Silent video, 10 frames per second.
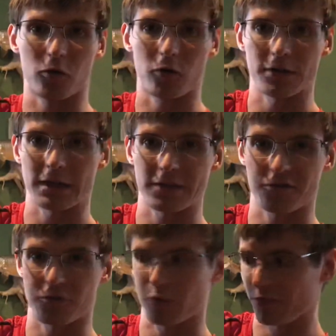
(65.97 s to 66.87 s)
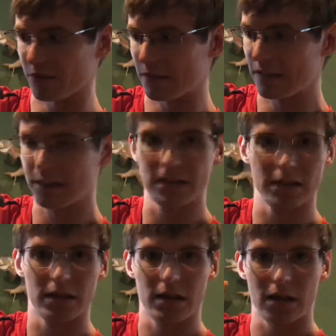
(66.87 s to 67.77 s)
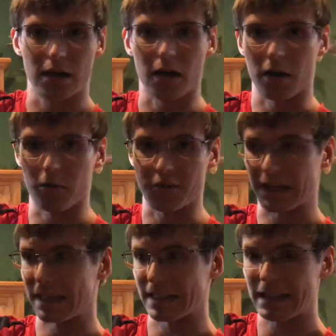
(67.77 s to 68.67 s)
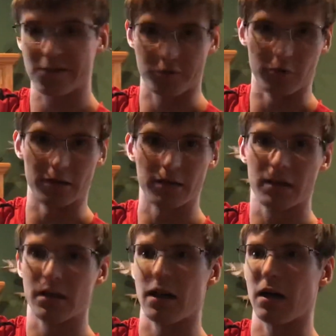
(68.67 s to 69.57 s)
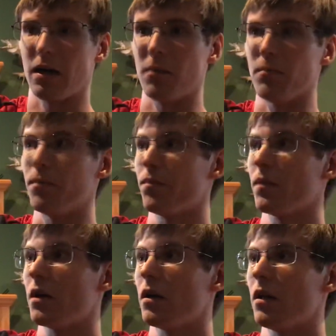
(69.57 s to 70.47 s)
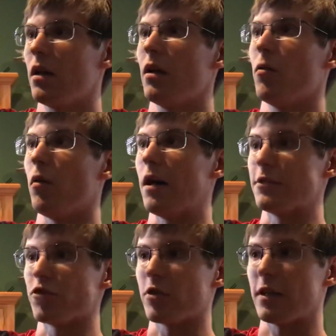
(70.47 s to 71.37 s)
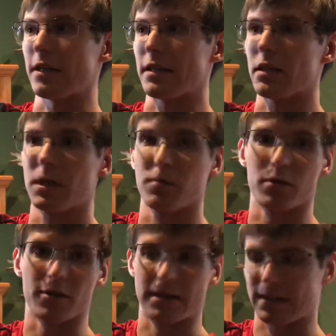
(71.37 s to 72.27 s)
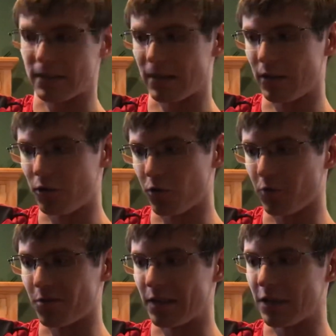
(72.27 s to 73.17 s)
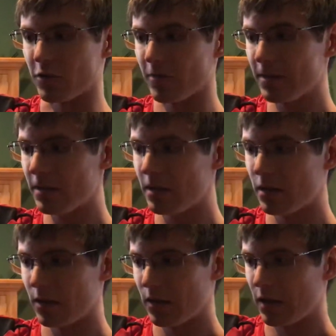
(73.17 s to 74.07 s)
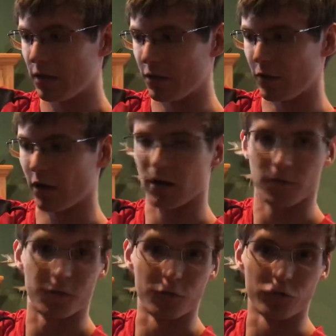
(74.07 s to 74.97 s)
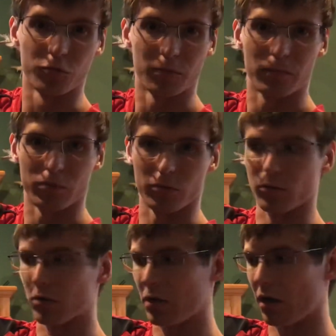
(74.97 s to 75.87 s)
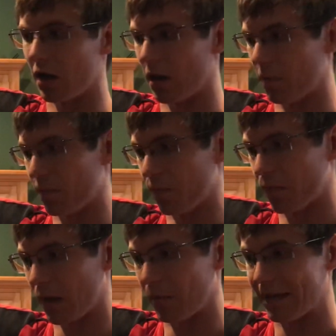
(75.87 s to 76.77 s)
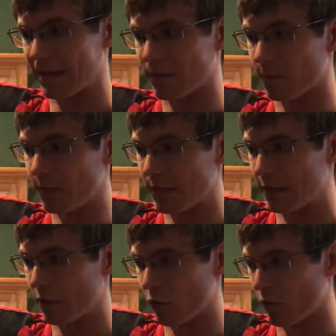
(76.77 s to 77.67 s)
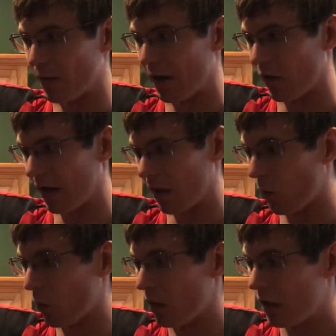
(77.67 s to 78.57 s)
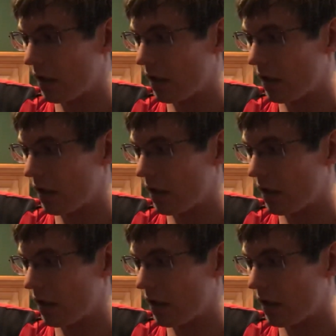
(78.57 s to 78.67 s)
Golden Knights jersey was hanging next to it. While I tried putting the jersey into it, yeah, if you remember, I made a video about how